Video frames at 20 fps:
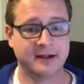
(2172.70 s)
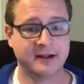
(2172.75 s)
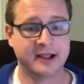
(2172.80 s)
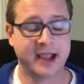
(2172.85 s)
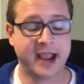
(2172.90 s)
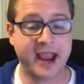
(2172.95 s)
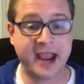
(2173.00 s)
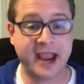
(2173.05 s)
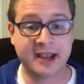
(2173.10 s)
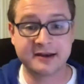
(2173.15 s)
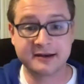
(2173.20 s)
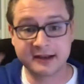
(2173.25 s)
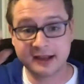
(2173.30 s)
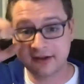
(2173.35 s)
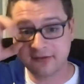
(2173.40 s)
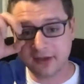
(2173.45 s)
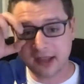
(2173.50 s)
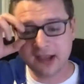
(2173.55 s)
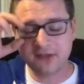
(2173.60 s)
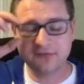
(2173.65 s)
And
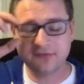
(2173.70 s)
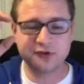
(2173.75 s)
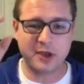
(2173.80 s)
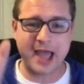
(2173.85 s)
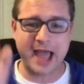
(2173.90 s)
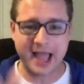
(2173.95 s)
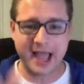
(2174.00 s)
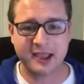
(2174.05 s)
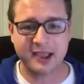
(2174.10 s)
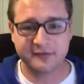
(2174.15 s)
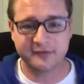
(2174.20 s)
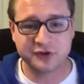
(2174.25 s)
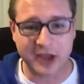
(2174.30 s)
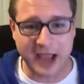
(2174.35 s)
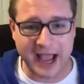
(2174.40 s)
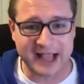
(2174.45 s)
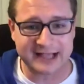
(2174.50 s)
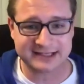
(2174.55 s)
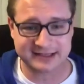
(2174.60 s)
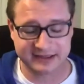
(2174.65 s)
if you
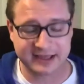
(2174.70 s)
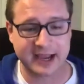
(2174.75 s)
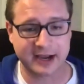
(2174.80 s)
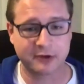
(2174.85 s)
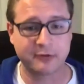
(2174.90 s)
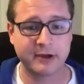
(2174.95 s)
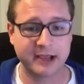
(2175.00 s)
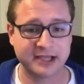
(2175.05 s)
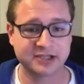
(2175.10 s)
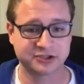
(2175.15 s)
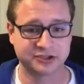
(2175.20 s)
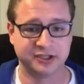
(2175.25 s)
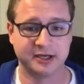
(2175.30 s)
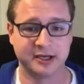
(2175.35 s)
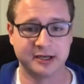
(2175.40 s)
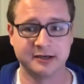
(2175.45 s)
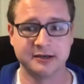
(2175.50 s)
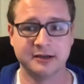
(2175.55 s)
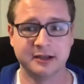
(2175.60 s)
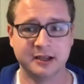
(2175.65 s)
ask that
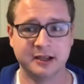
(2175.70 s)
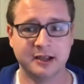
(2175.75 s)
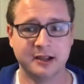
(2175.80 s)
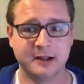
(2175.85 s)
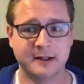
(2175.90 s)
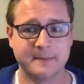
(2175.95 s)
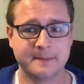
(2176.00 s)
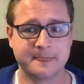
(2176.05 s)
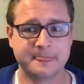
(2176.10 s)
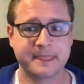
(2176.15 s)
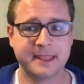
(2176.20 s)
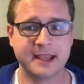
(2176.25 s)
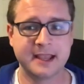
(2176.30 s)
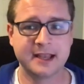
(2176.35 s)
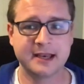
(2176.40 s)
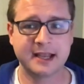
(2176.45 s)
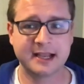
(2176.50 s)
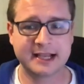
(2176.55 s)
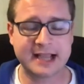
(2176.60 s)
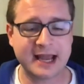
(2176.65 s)
question,
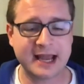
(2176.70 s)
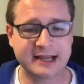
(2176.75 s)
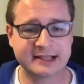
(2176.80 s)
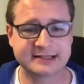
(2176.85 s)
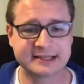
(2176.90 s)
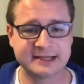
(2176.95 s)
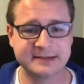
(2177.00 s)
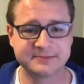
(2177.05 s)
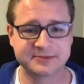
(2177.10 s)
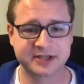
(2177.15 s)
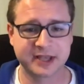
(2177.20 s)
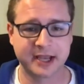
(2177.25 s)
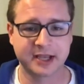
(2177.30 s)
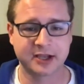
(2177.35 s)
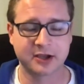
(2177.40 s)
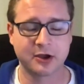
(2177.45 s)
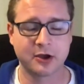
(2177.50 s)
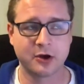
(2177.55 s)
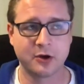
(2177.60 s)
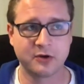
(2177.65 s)
it kind of seems
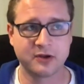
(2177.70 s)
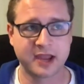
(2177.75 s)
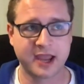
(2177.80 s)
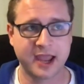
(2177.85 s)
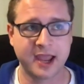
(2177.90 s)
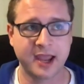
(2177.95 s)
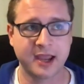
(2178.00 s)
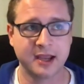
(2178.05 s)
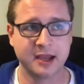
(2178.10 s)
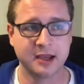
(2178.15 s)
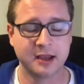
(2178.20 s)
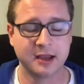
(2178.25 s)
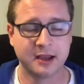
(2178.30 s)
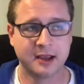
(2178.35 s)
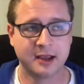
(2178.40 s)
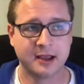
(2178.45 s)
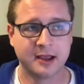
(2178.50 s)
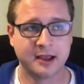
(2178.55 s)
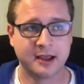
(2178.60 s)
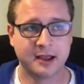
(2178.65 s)
like, okay,
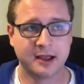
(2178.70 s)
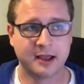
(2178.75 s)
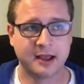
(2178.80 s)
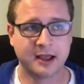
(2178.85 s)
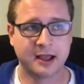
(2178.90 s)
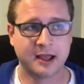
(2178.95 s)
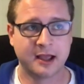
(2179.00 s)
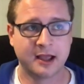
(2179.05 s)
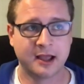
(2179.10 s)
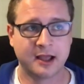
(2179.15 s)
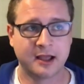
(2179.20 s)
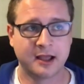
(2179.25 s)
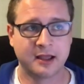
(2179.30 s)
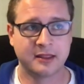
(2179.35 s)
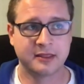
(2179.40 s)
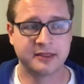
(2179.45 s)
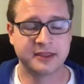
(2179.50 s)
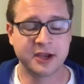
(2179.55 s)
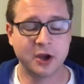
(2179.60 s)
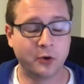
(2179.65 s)

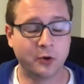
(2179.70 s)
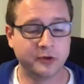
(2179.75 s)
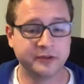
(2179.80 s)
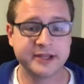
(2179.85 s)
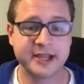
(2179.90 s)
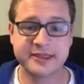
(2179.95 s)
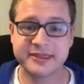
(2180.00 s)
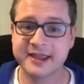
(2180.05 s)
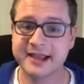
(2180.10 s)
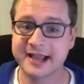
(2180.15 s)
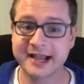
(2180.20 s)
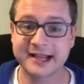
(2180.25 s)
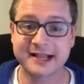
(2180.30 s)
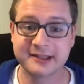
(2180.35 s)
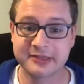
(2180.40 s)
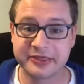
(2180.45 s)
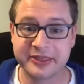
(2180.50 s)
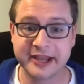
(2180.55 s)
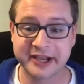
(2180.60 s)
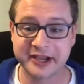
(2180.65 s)
the only thing I
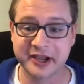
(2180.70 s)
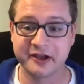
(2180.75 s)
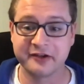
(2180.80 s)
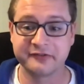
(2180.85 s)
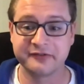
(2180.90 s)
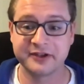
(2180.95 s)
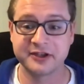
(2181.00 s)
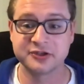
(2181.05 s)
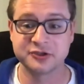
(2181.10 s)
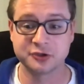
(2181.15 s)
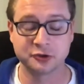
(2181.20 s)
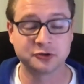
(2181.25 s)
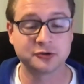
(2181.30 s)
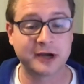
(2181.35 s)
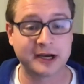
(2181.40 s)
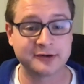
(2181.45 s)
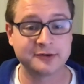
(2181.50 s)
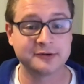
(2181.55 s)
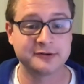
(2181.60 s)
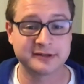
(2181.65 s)
can think of is you
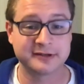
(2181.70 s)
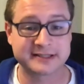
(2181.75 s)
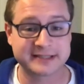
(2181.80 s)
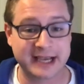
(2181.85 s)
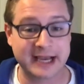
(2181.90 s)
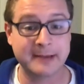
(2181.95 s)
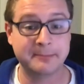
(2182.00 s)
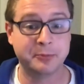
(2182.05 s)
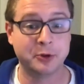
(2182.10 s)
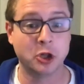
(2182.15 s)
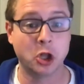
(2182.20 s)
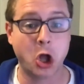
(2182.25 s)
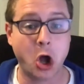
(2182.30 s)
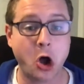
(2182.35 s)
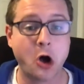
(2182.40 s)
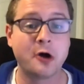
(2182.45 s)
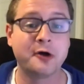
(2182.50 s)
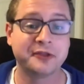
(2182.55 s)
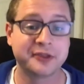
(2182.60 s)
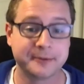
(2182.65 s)
try to disciple
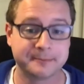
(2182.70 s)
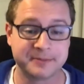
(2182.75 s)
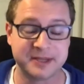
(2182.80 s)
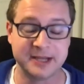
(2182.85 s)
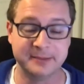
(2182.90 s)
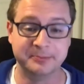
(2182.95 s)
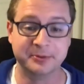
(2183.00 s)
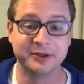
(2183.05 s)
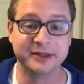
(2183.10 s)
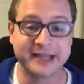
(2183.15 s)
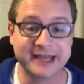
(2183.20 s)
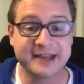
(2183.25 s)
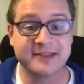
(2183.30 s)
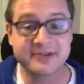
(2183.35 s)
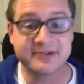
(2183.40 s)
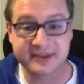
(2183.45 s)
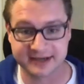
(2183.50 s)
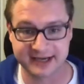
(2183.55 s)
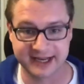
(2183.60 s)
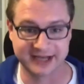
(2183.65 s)
all the people in
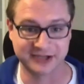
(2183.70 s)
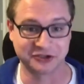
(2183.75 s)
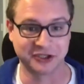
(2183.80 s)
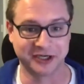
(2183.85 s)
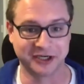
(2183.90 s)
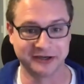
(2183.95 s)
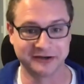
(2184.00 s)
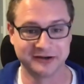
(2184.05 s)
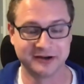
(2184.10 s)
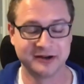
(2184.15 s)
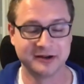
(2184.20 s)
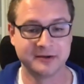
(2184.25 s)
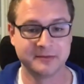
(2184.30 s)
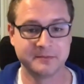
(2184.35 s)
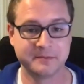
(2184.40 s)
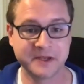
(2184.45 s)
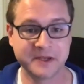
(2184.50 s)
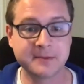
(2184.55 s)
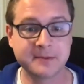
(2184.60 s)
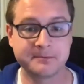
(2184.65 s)
the nation,
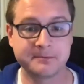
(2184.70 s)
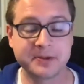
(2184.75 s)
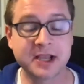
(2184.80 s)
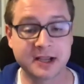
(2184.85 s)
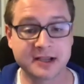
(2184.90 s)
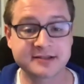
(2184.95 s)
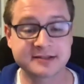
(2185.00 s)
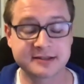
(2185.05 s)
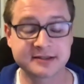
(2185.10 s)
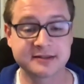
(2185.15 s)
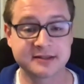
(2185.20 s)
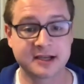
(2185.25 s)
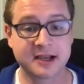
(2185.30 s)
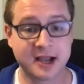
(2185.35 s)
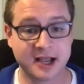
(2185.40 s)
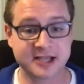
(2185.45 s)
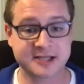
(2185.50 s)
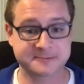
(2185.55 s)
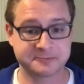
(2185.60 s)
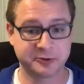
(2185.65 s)
because the
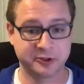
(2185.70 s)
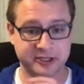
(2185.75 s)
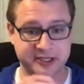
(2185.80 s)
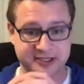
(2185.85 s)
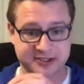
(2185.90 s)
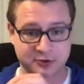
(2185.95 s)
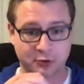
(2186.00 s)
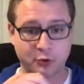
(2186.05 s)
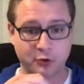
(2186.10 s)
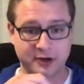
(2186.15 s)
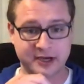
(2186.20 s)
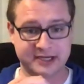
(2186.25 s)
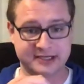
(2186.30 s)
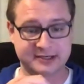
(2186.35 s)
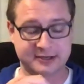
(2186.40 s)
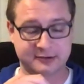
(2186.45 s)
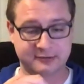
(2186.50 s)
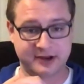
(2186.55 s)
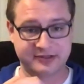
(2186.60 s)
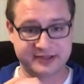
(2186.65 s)
gospel is
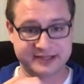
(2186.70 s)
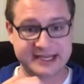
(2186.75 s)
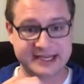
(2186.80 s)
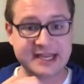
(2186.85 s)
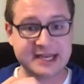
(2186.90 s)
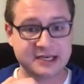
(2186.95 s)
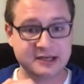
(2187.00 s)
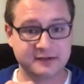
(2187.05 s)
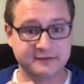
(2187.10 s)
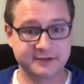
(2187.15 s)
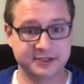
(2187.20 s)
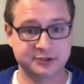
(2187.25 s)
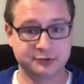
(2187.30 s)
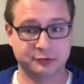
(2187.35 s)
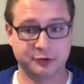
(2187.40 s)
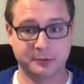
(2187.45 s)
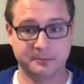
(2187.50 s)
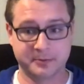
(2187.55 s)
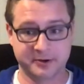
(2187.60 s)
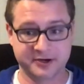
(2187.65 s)
oriented around this
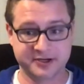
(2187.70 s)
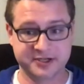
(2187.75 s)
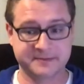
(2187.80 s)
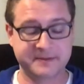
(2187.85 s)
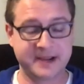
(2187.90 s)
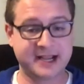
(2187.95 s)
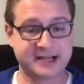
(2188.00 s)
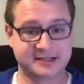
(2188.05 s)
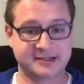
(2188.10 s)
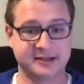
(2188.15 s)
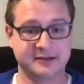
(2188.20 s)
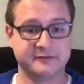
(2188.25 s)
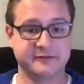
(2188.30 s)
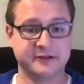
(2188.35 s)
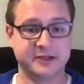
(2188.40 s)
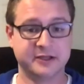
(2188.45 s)
individual perspective.